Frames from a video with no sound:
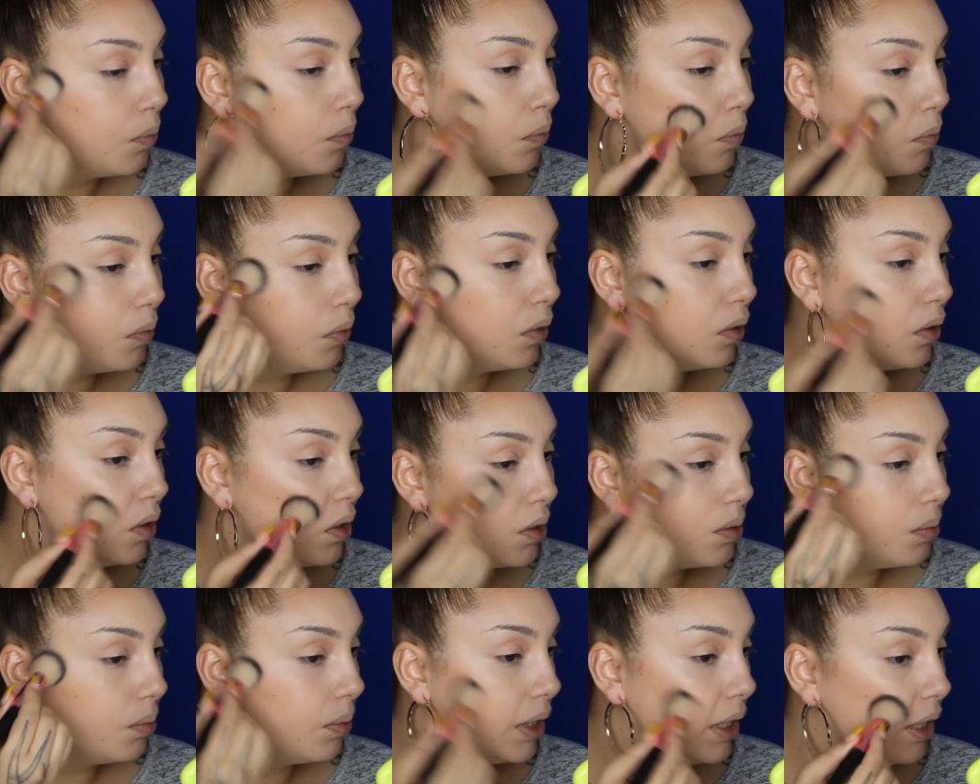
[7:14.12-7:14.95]
And
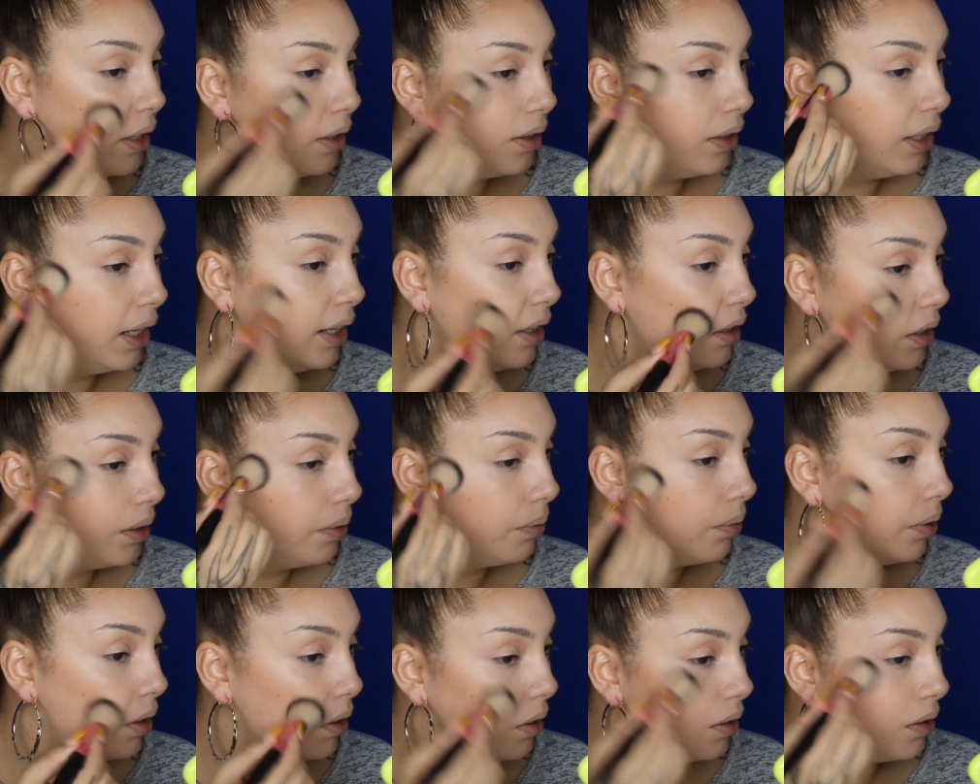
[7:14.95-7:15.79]
just went in lightly
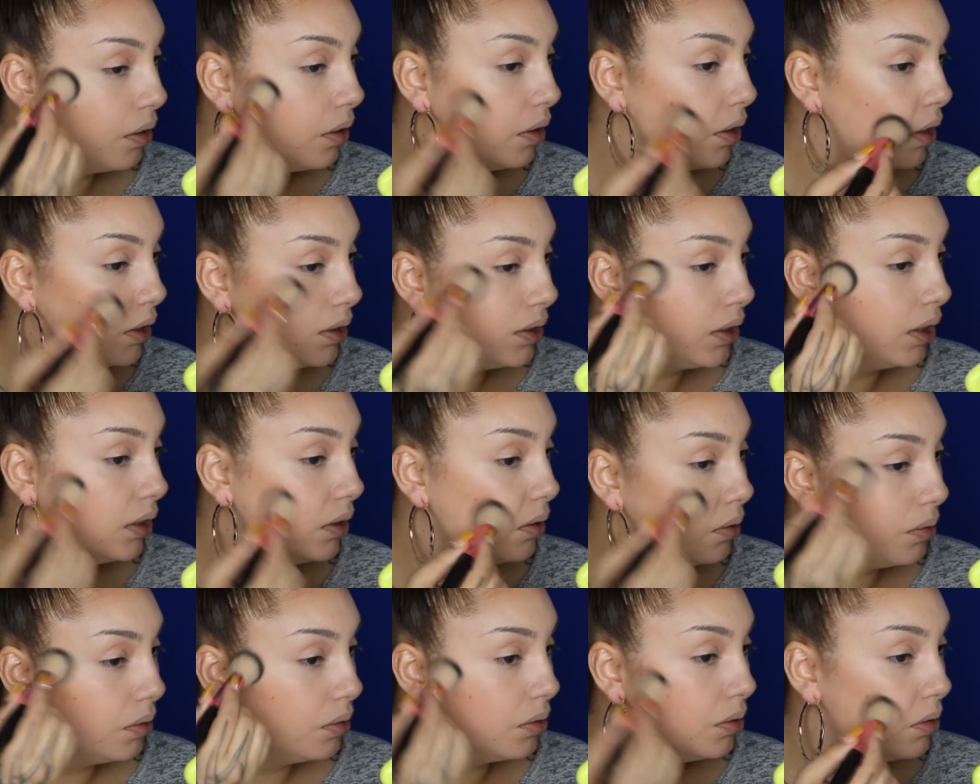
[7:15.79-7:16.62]
right here because I
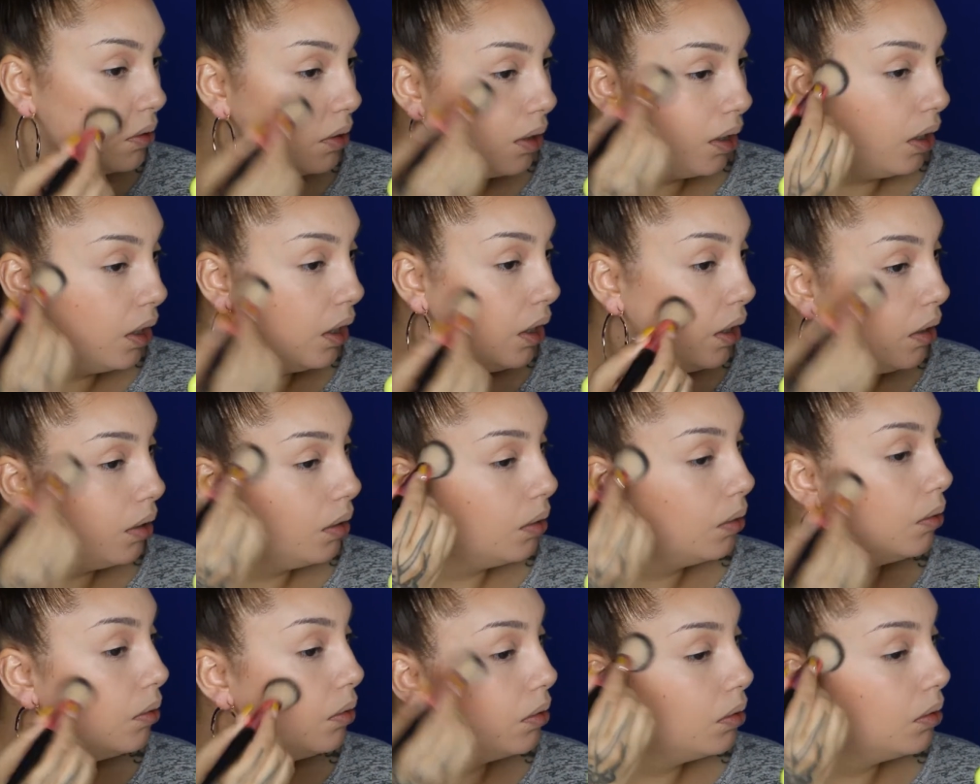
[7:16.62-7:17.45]
saw
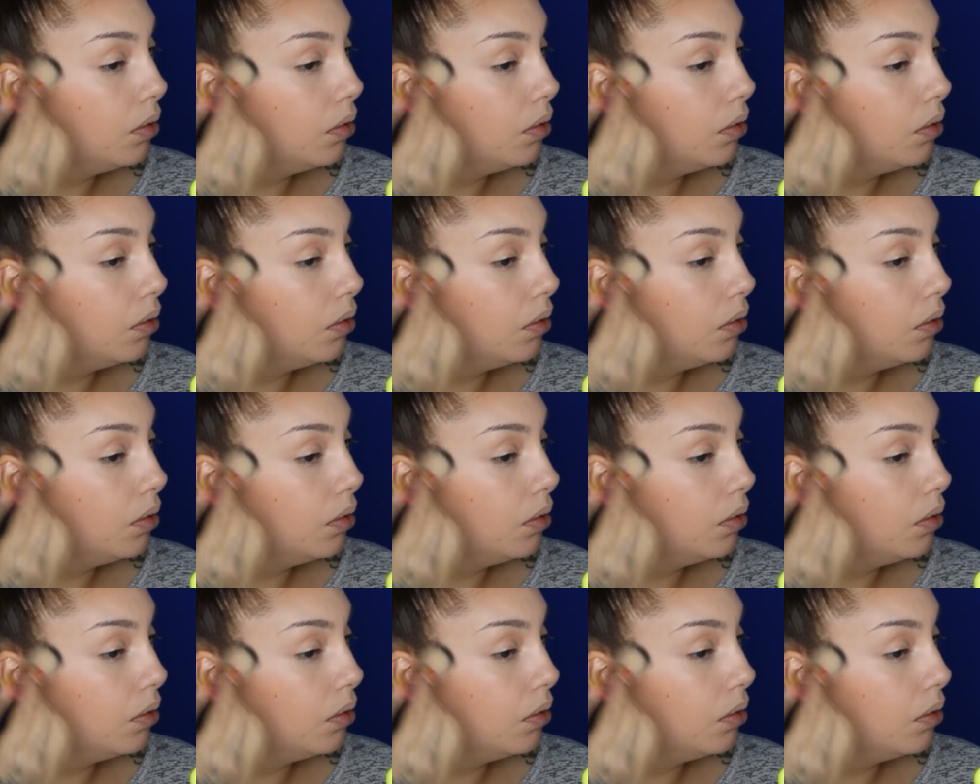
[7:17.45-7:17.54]
how